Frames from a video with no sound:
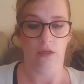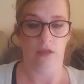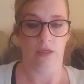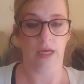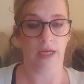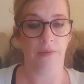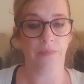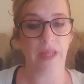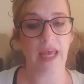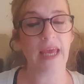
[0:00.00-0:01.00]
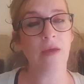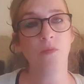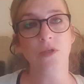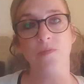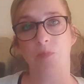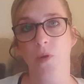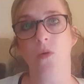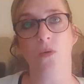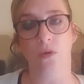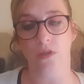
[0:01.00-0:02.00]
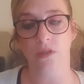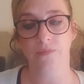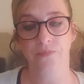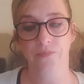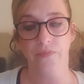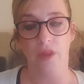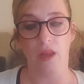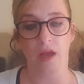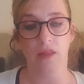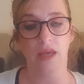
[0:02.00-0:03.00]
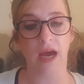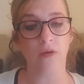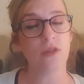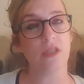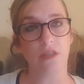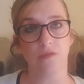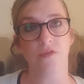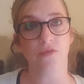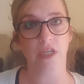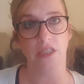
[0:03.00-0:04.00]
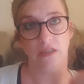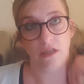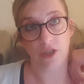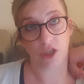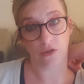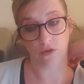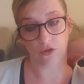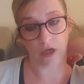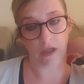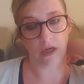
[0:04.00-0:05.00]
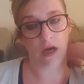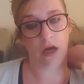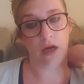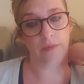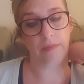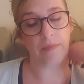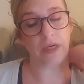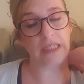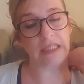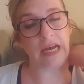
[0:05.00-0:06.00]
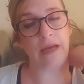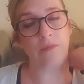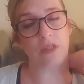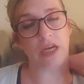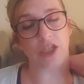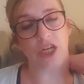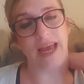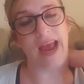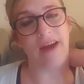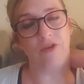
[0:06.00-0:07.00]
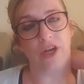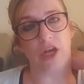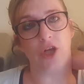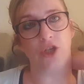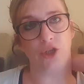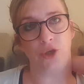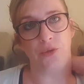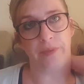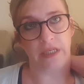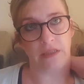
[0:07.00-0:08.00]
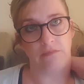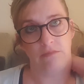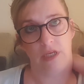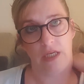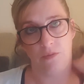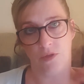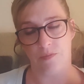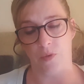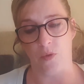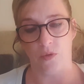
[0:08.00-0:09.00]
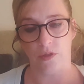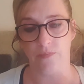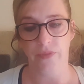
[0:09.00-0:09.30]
Now, he was born the eldest of 3 children, but his name was actually Eric Newman. He was born.